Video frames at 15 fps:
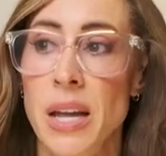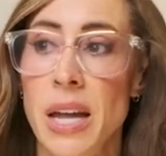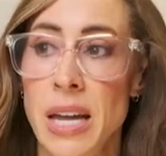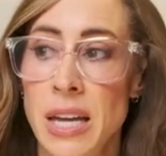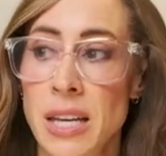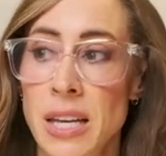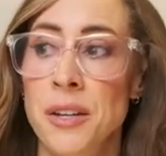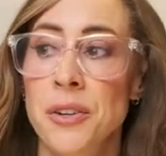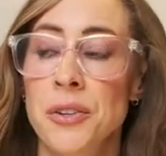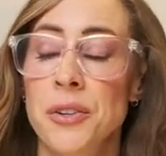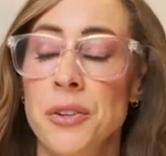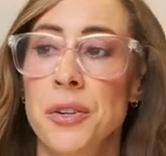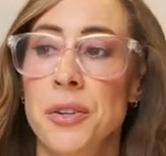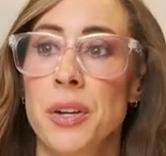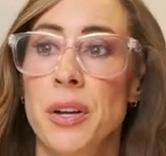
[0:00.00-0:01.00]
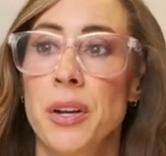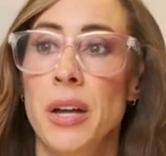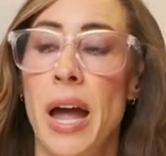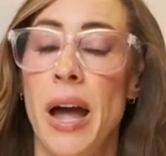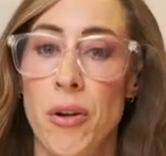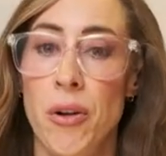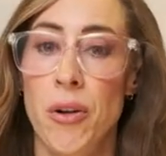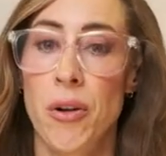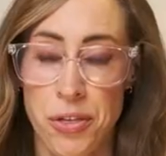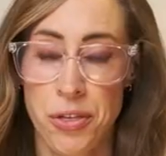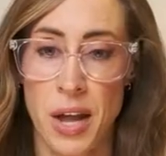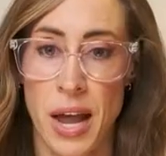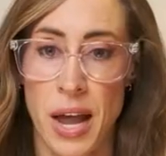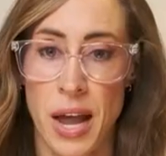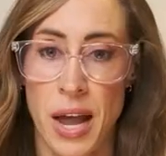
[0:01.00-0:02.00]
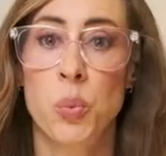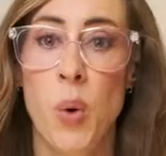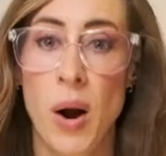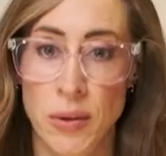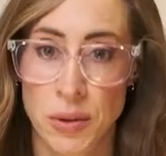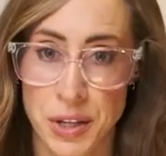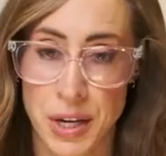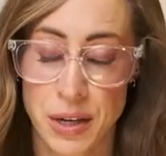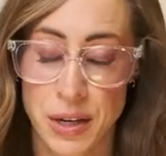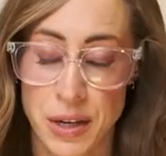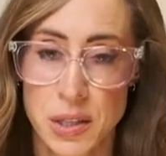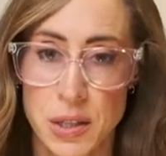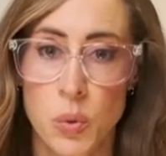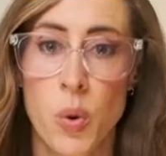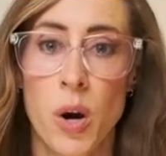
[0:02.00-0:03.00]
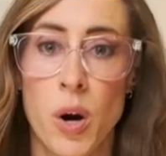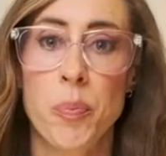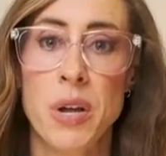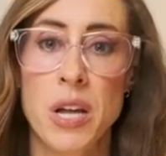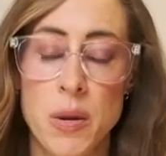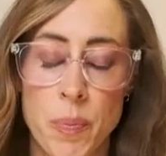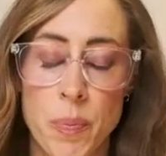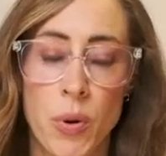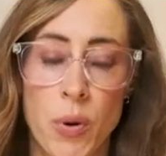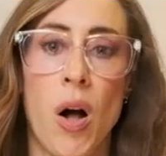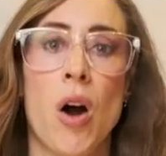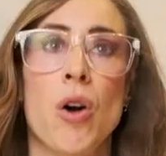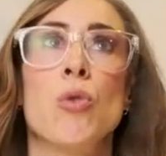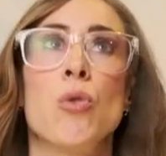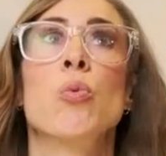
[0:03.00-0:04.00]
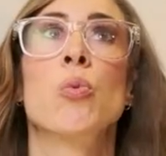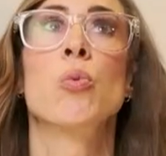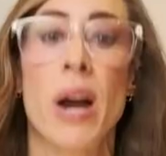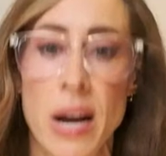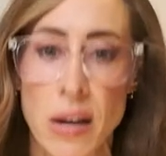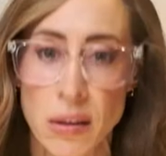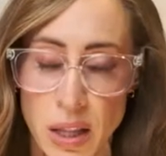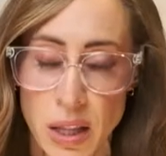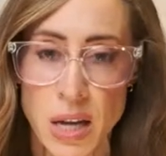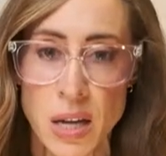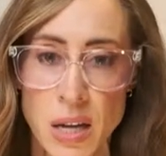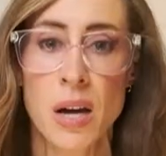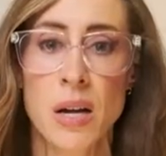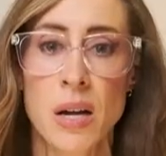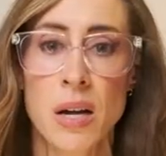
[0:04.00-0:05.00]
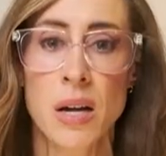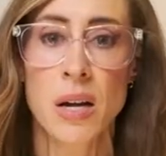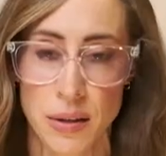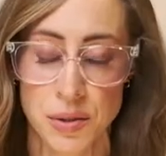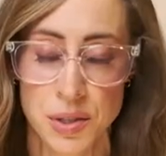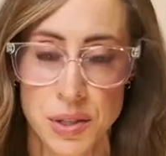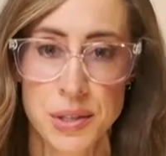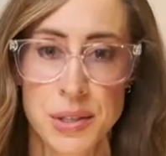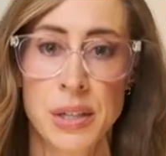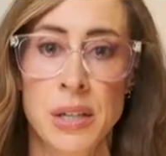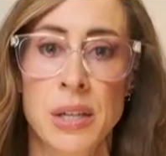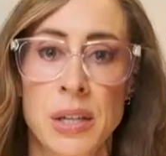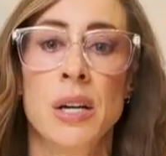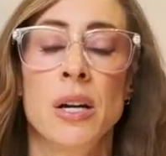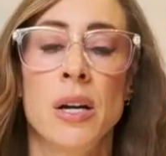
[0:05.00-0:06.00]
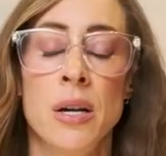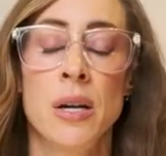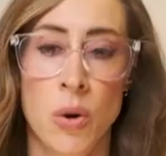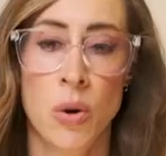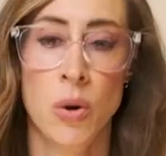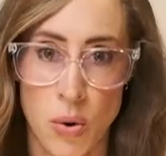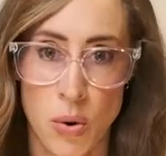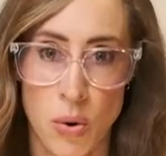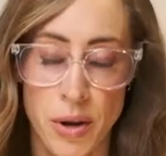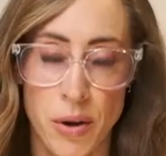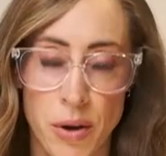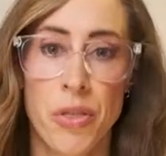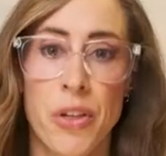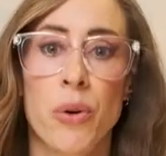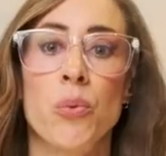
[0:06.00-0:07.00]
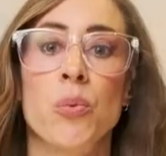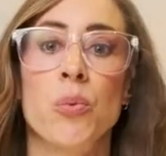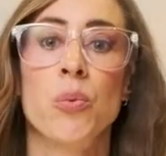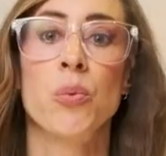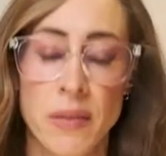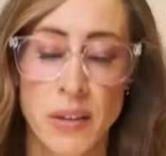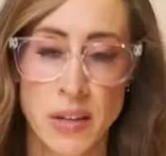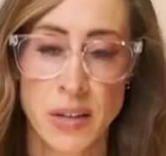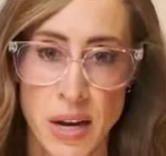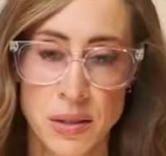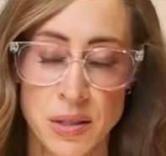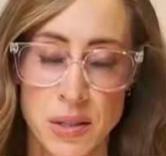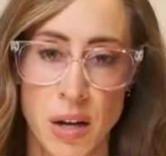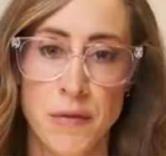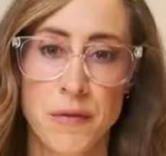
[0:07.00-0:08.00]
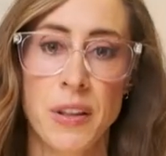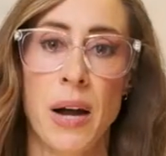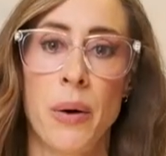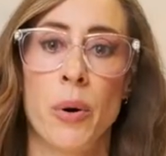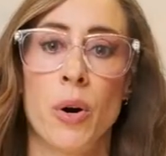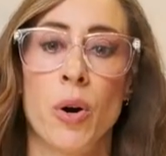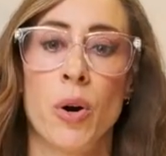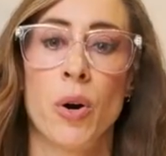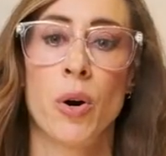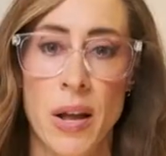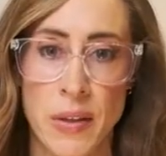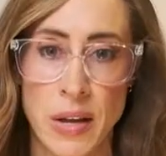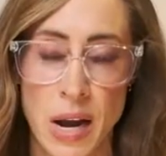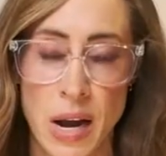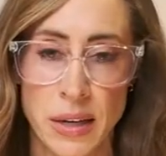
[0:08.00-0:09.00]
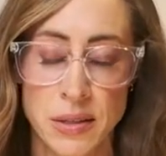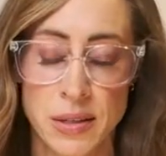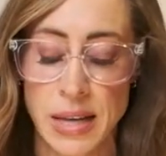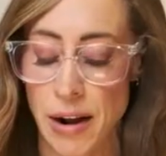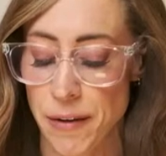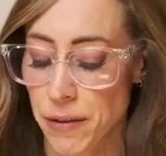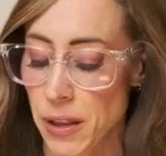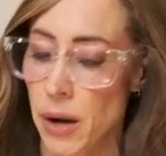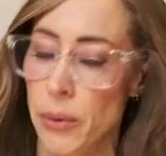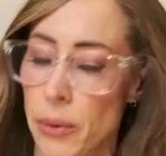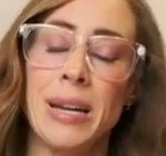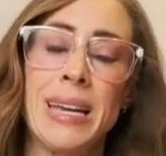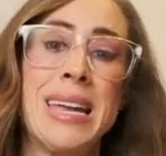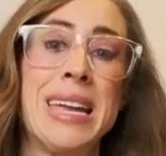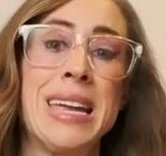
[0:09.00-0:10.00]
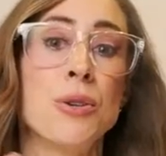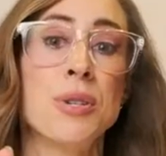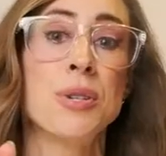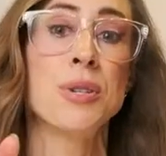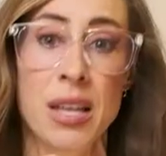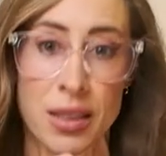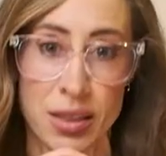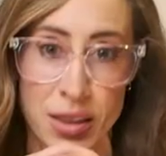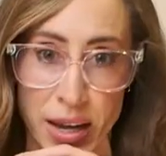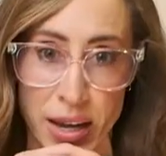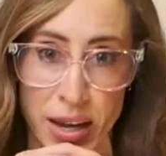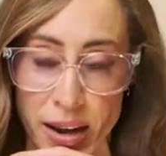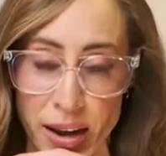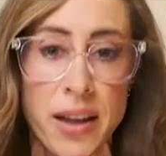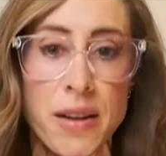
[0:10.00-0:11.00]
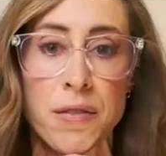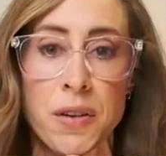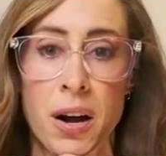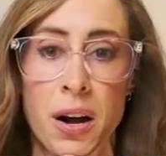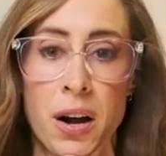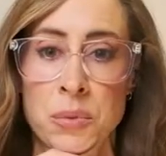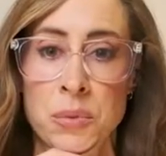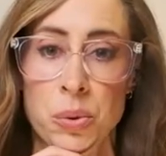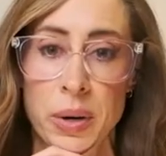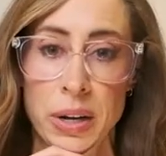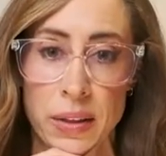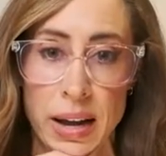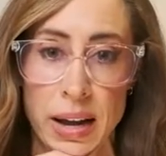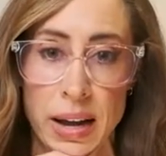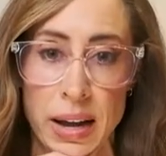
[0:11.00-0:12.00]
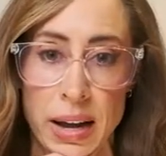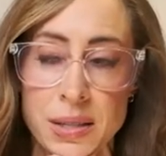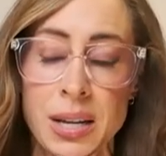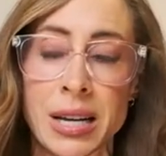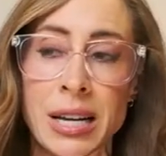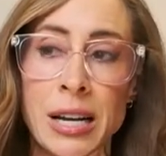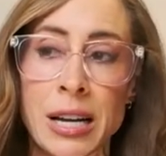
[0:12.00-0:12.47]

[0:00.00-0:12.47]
in health and wellness where people are railing against canola oil. They're railing against sunflower, railing against safflower. Here's the thing I have come to realize